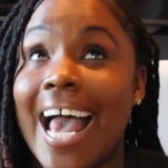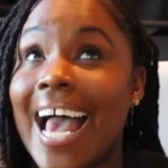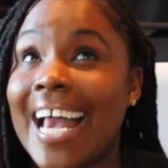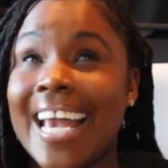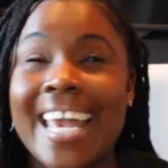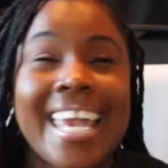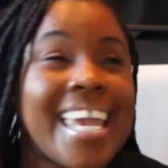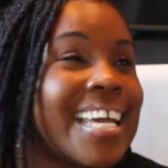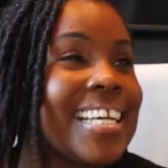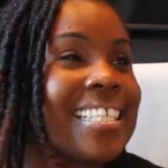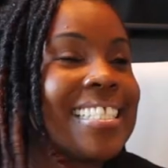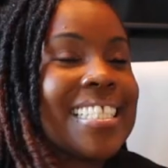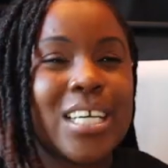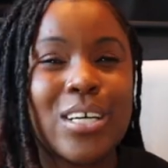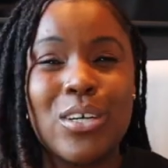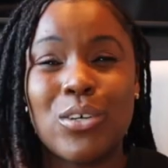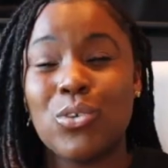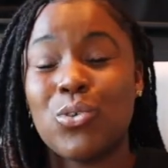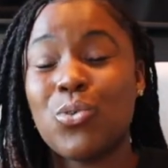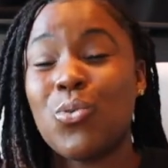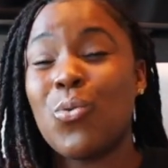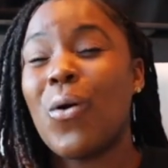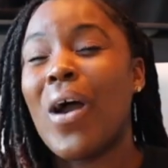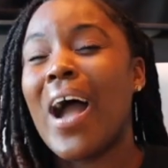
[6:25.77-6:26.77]
I can't tell
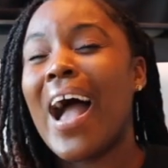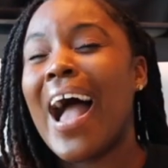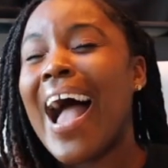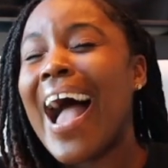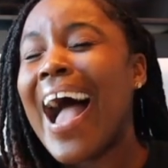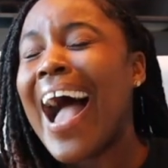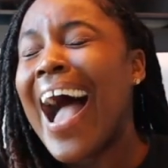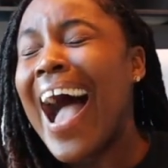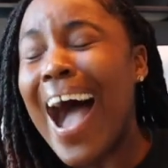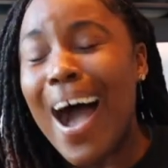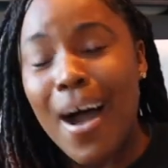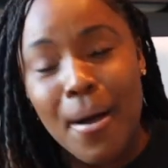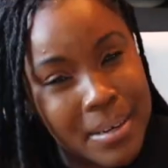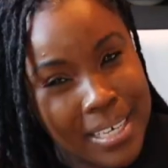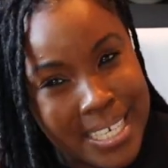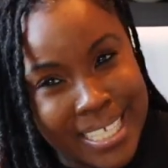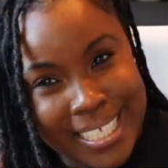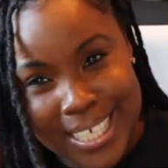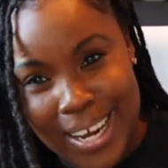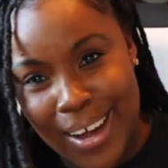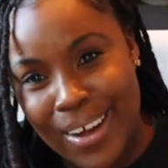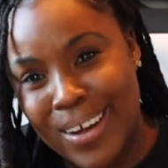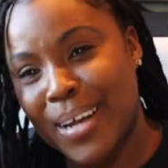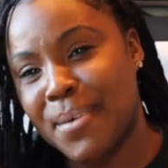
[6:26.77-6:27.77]
you how many
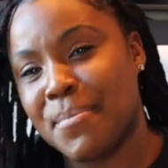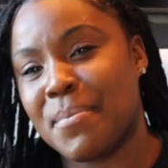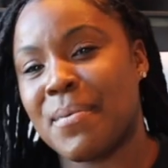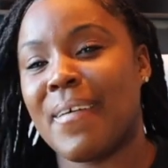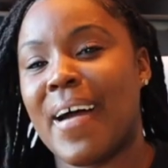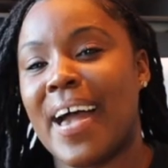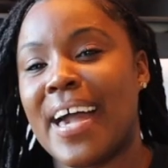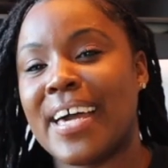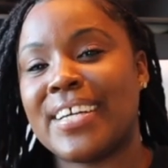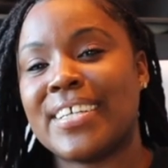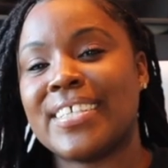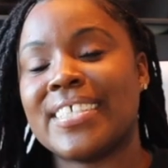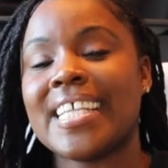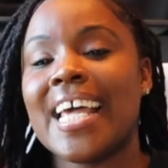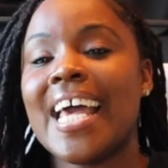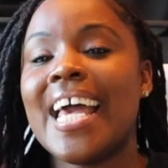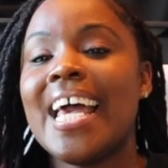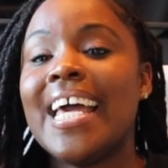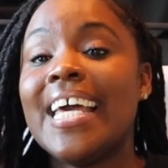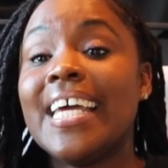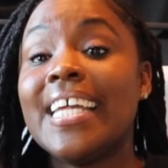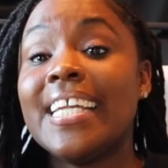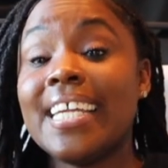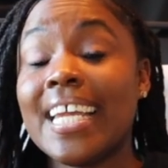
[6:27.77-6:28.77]
childcare providers
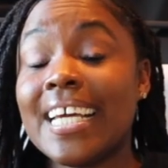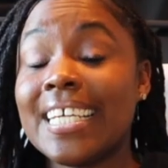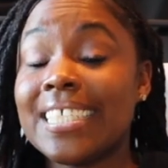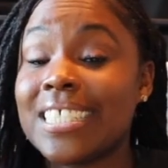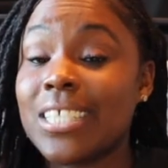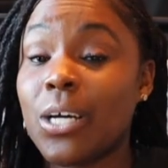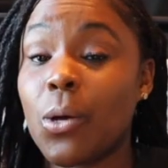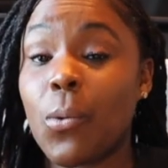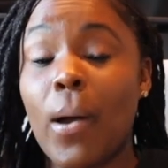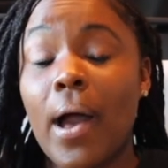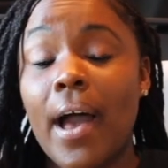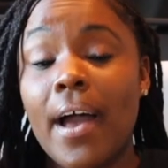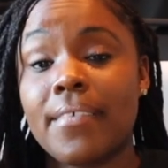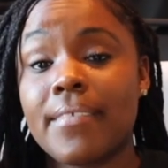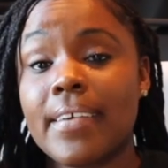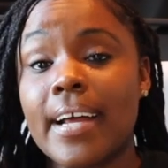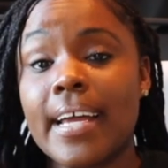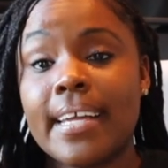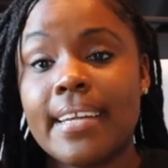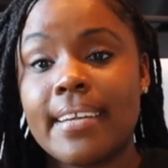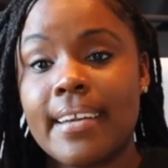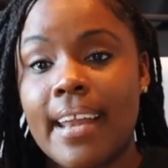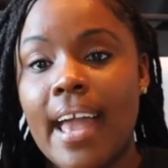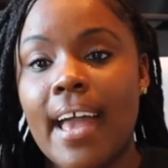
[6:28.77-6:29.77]
nationwide
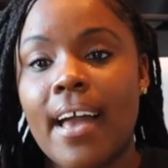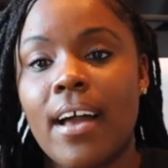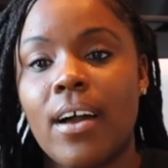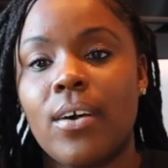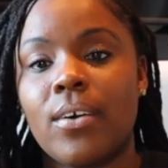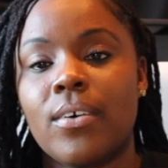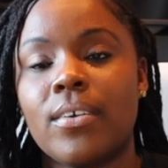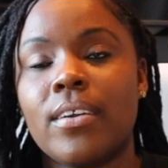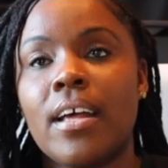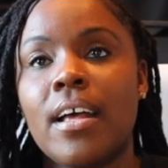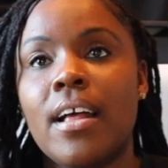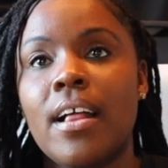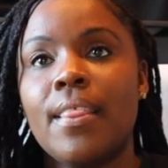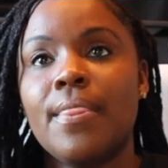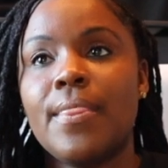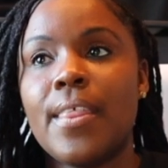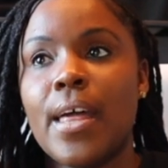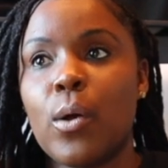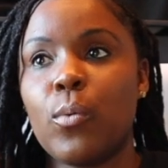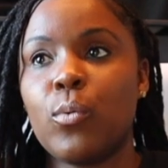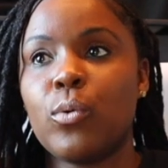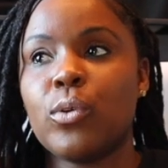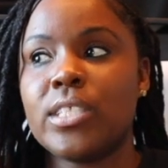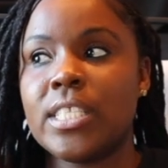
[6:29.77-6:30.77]
right now
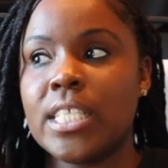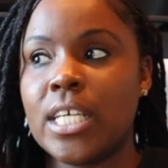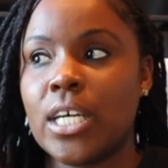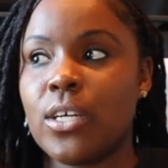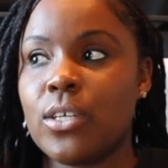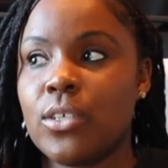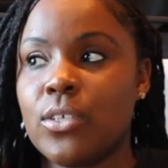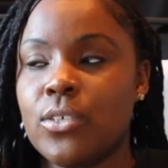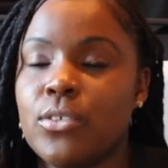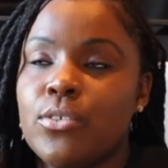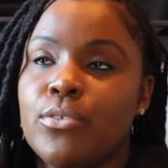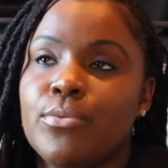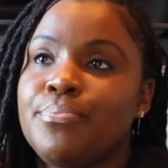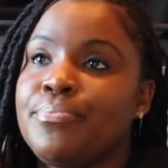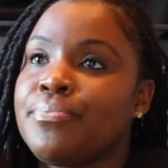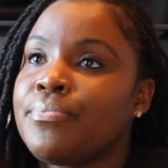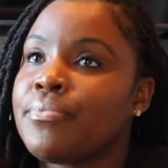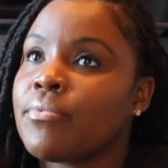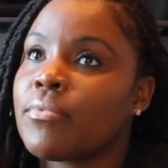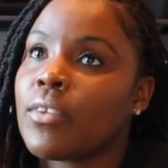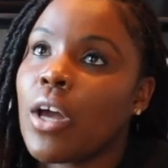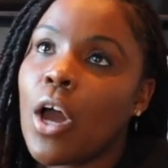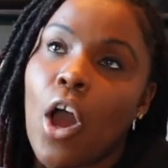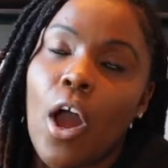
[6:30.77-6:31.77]
that will tell you
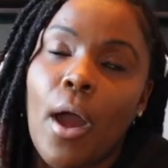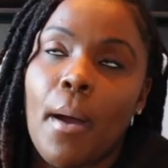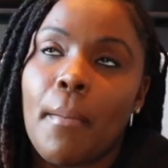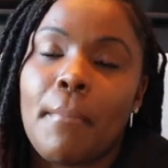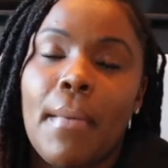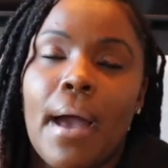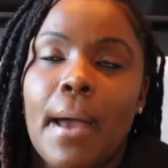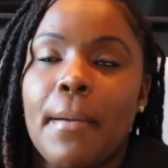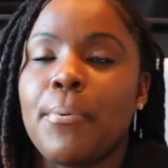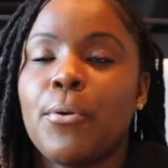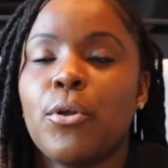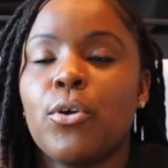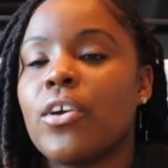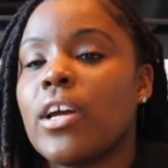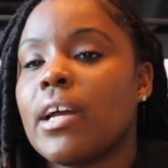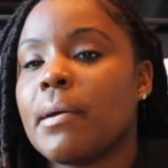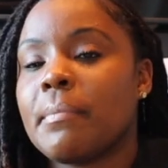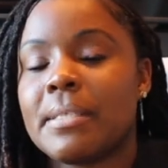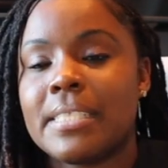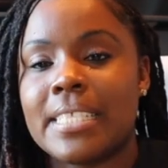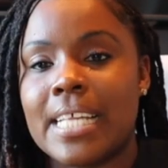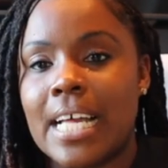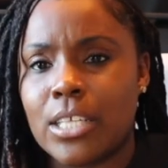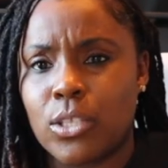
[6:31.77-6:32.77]
my
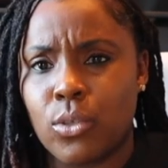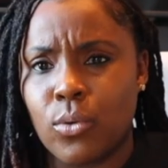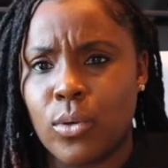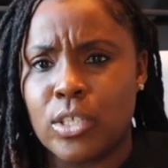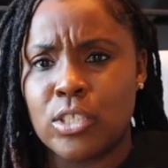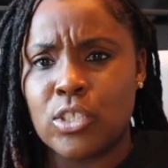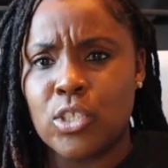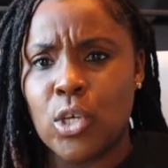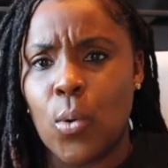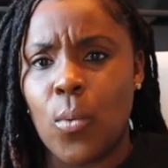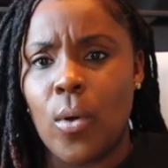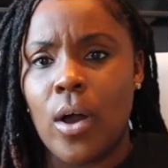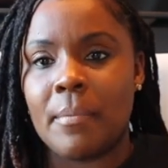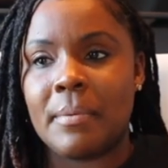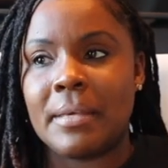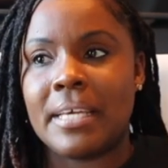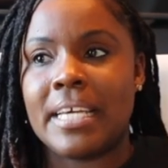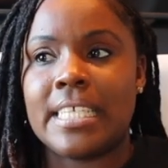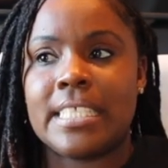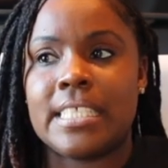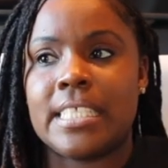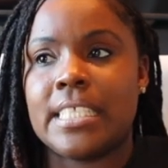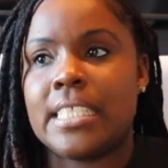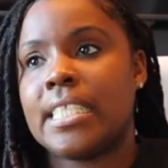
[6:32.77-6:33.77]
program is not doing so well
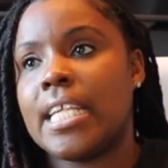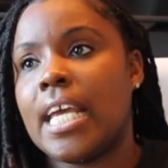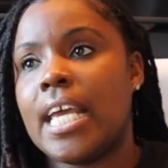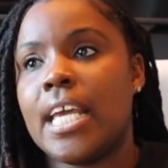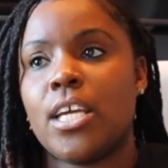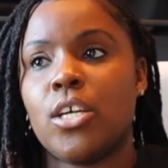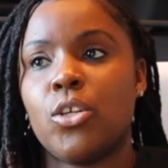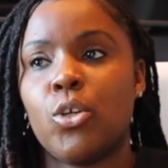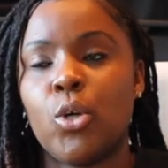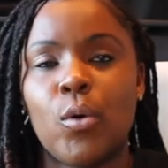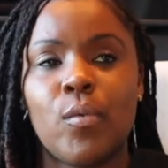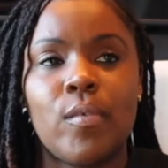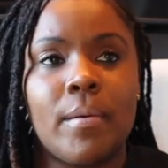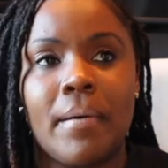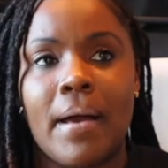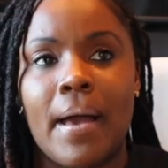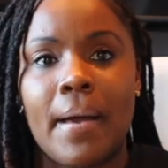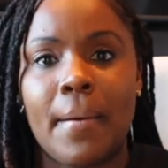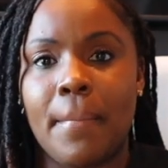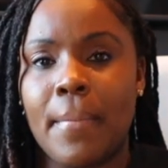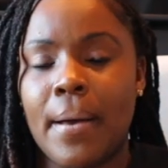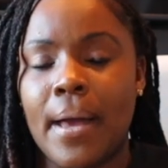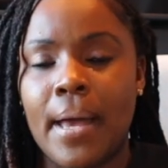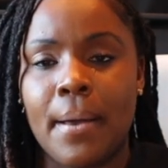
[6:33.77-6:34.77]
because it's taken over
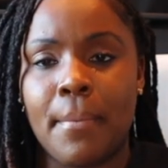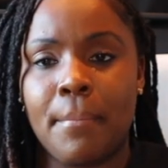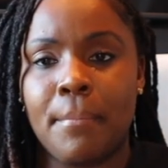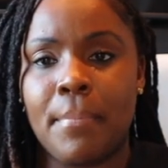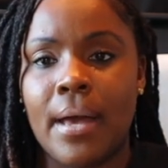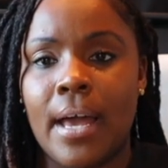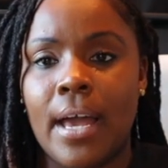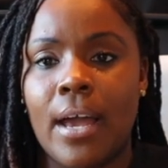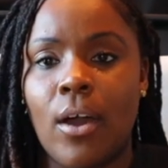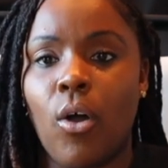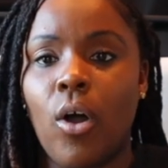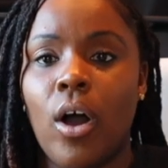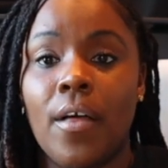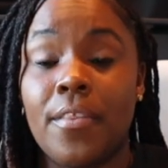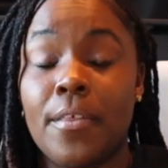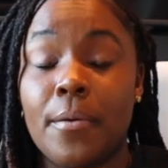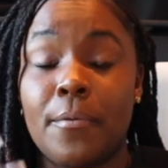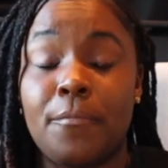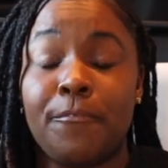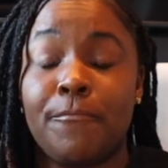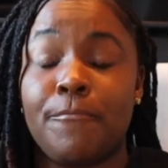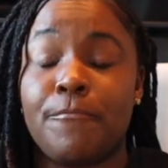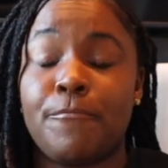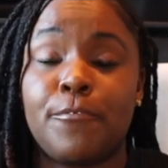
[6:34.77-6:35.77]
by all
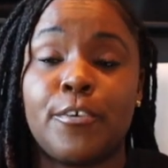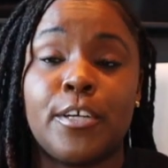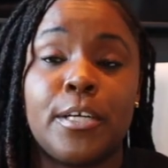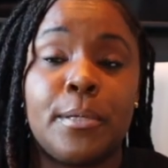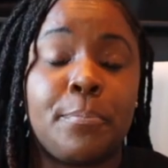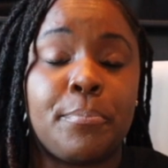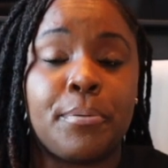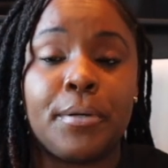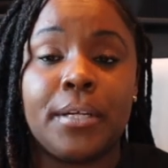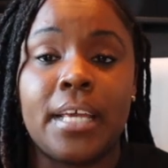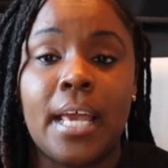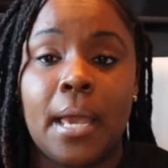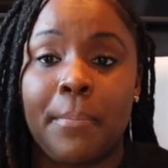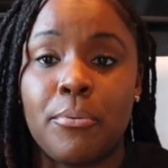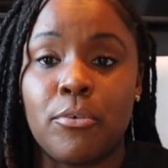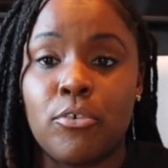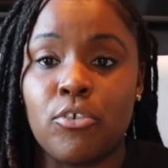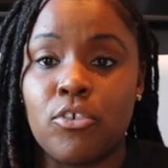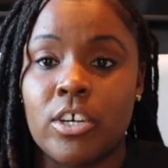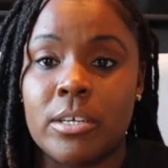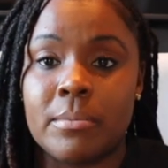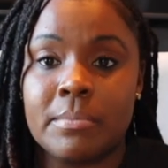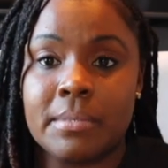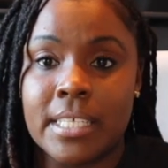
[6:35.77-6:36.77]
the free pre-K
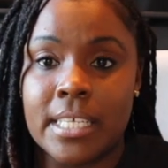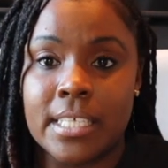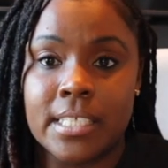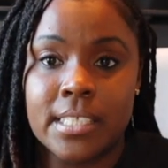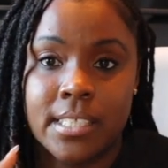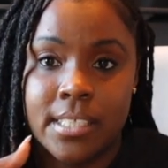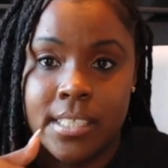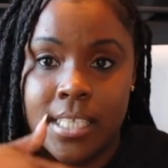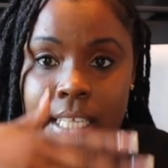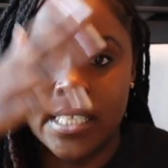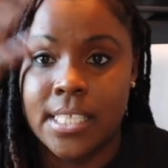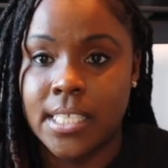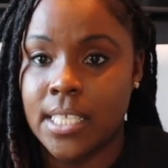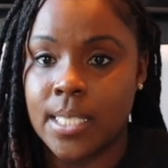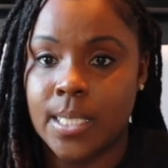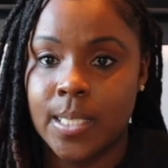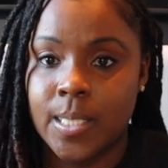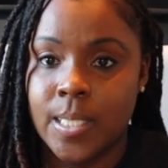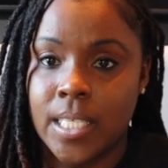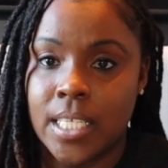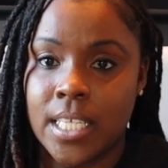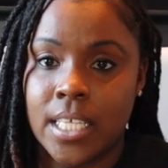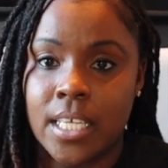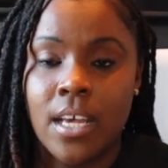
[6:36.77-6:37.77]
programs that's in the
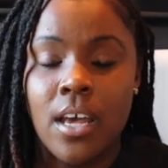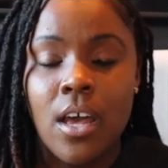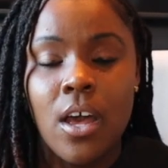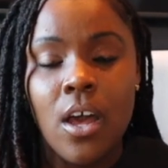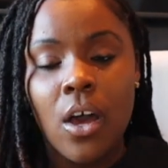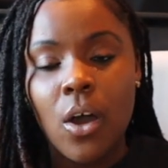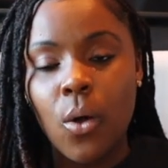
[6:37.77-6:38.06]
city,